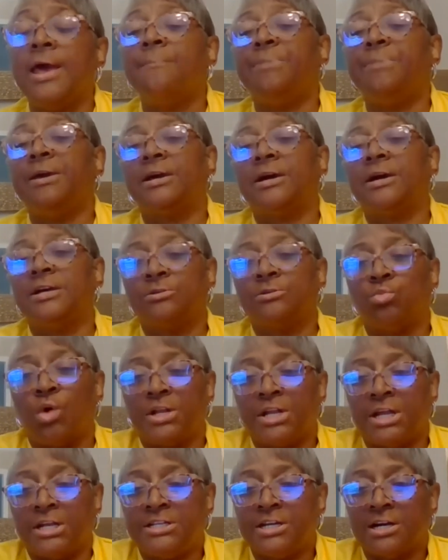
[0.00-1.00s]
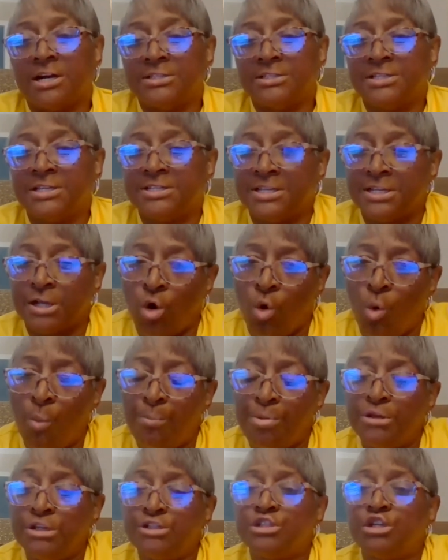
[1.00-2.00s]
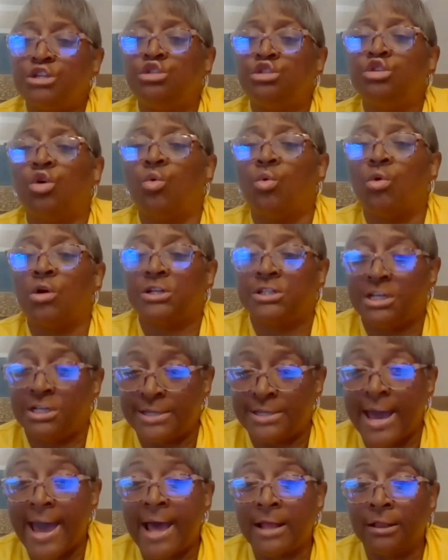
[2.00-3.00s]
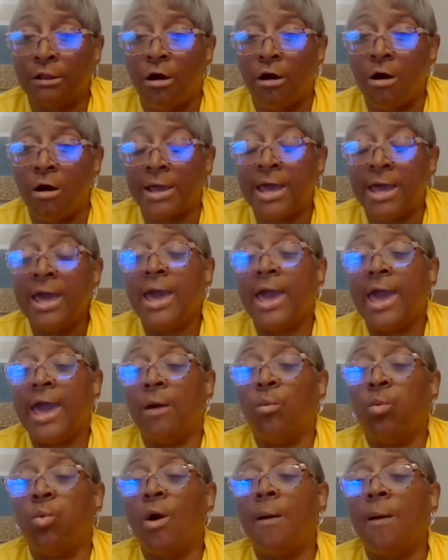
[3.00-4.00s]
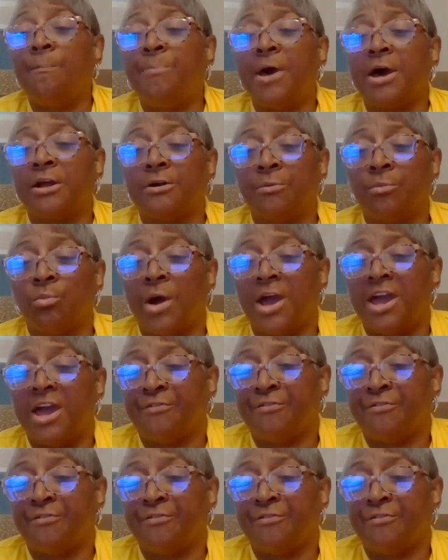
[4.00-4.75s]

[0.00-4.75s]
because what it does is it opens the door to dialogue. And what better way